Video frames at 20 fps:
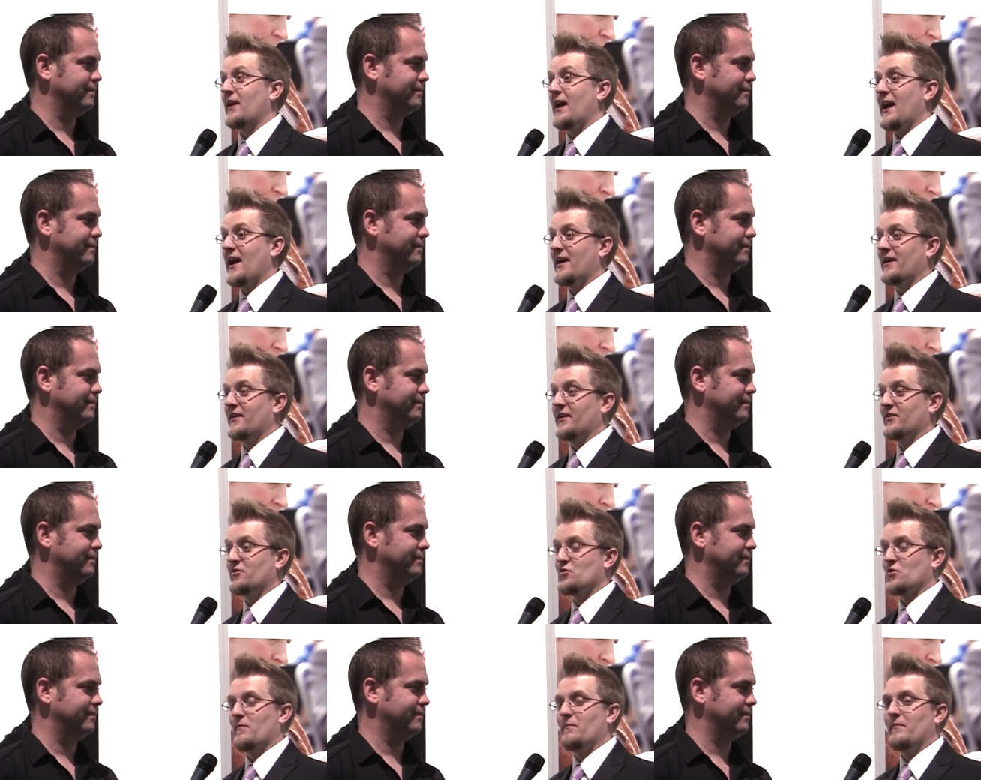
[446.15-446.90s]
Speaker 1: had a
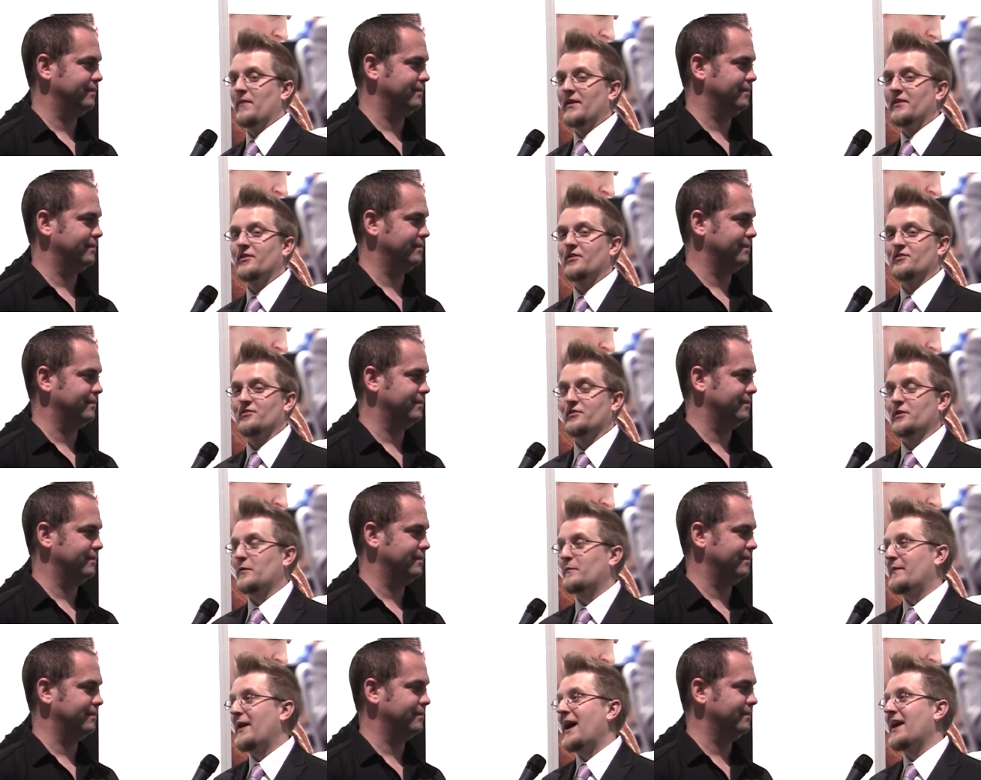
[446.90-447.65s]

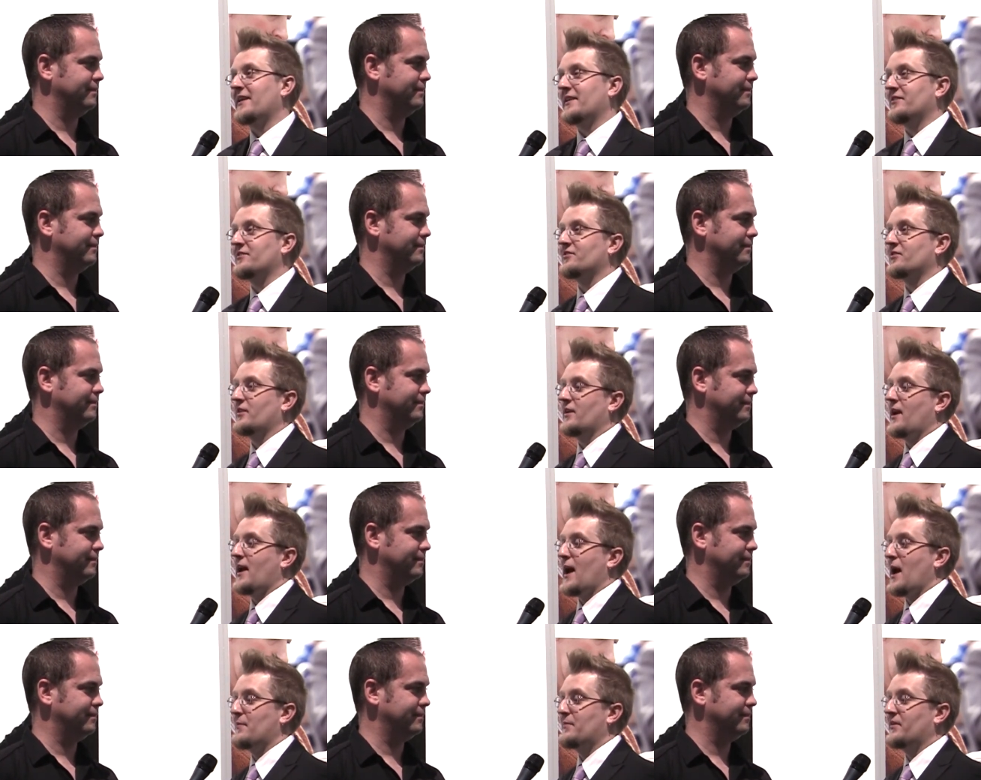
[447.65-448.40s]
tremendously bad incident
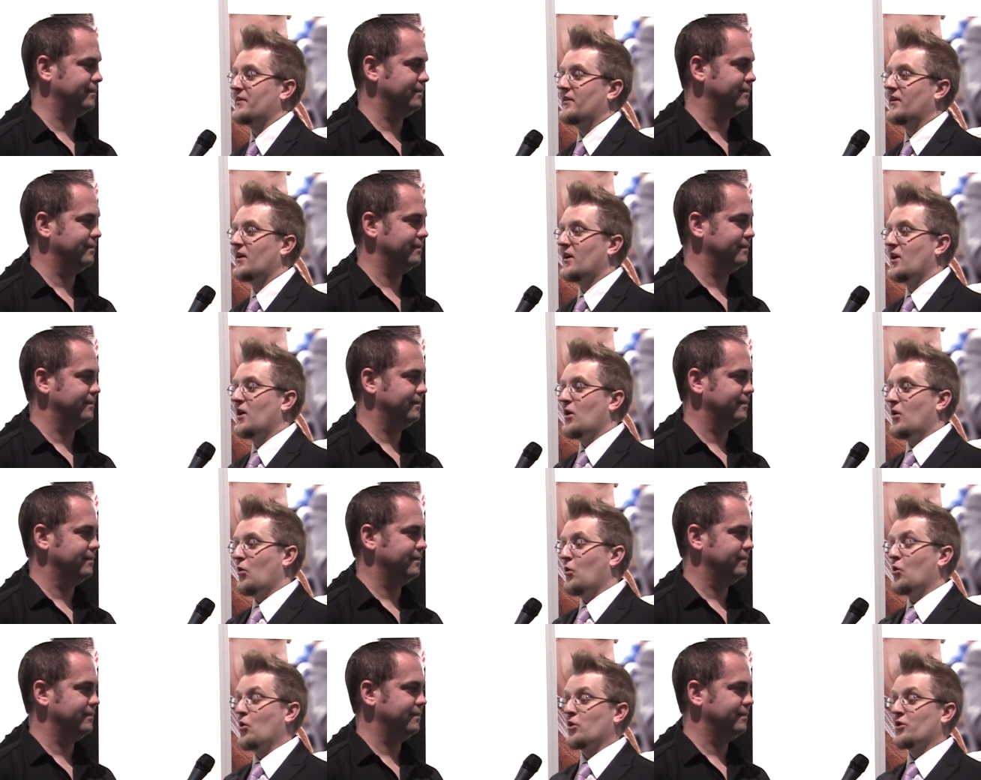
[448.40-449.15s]
happen,
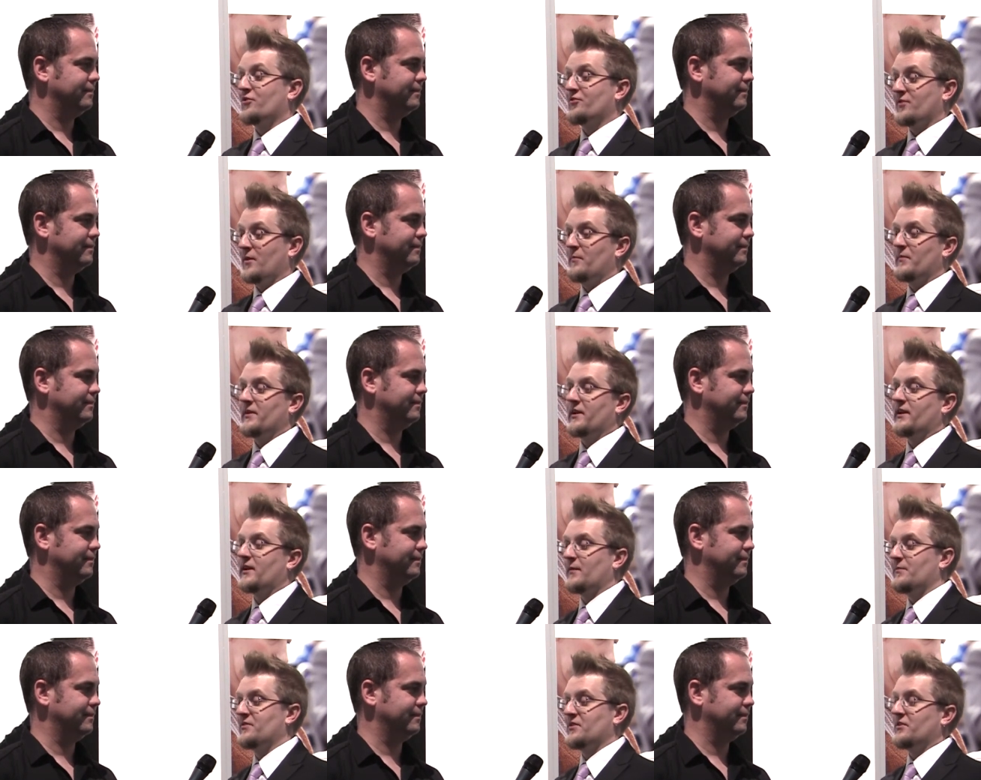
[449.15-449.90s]
or somebody
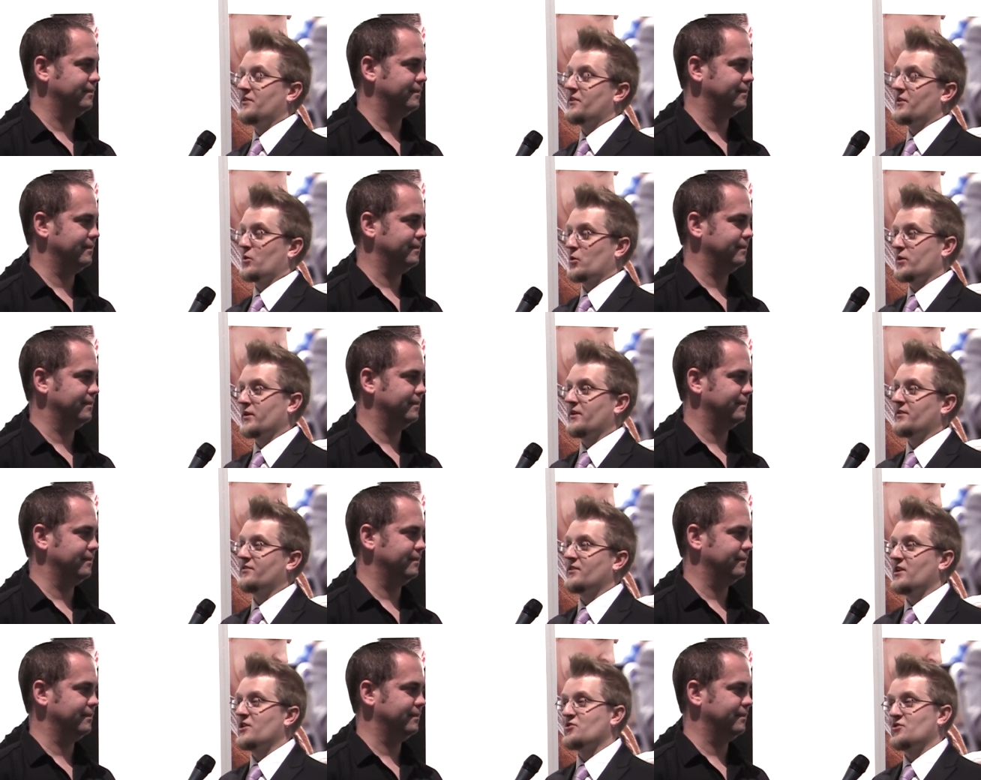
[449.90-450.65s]
comes into their
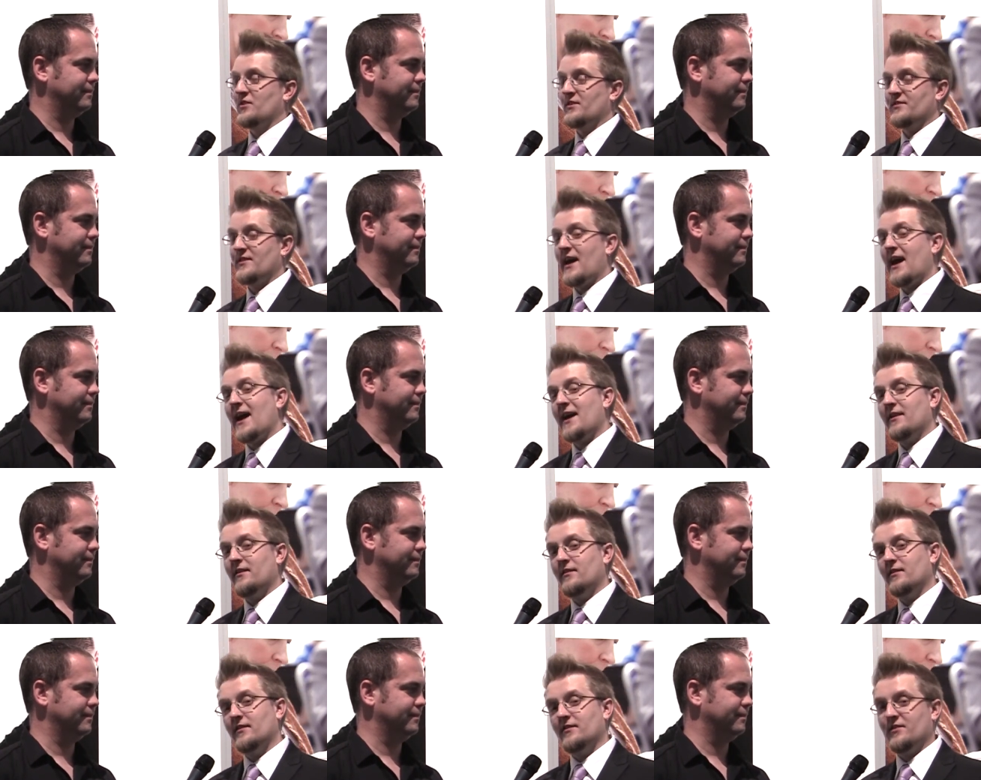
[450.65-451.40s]
organization that's
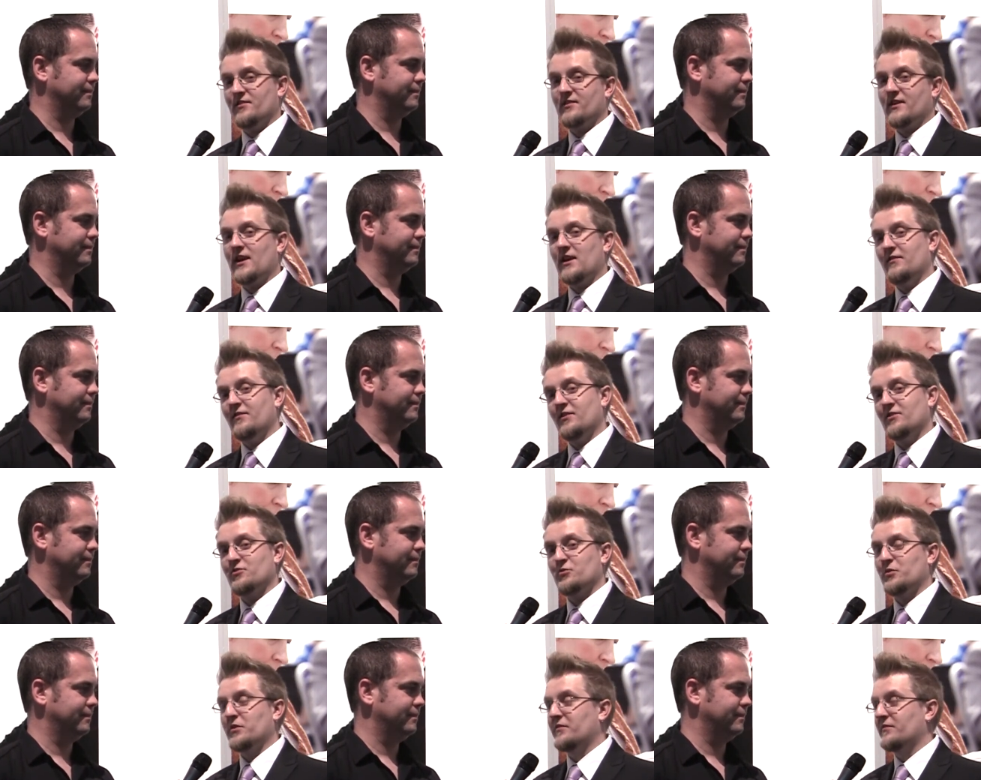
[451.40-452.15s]
had this kind of
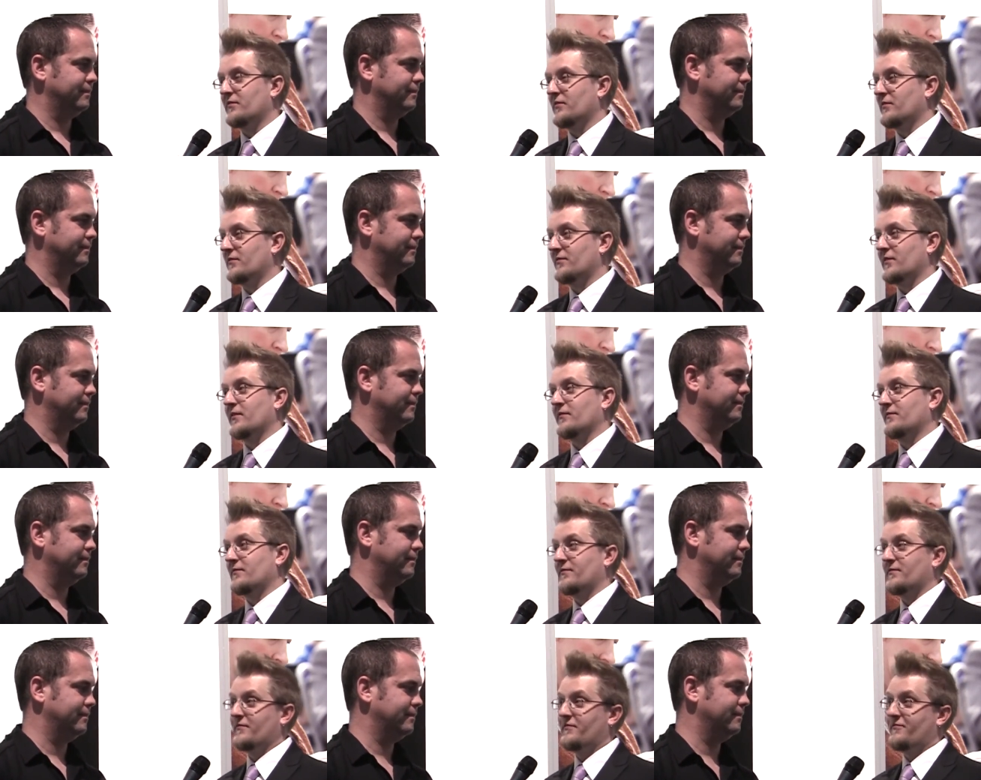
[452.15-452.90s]
history of, of,
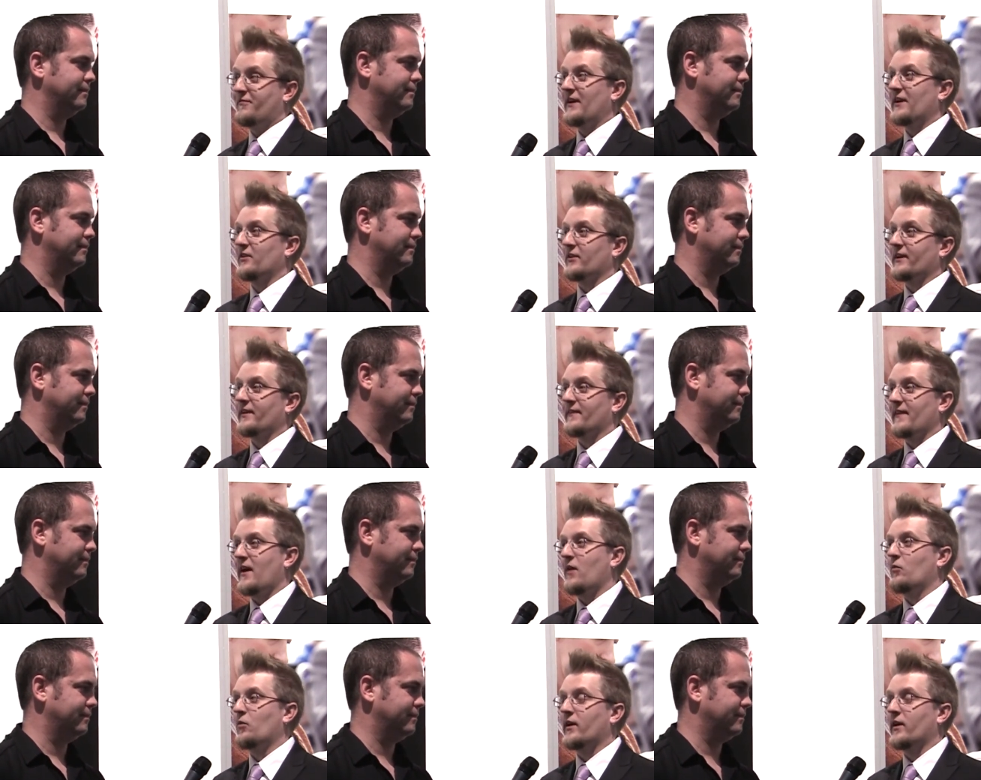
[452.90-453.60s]
failing that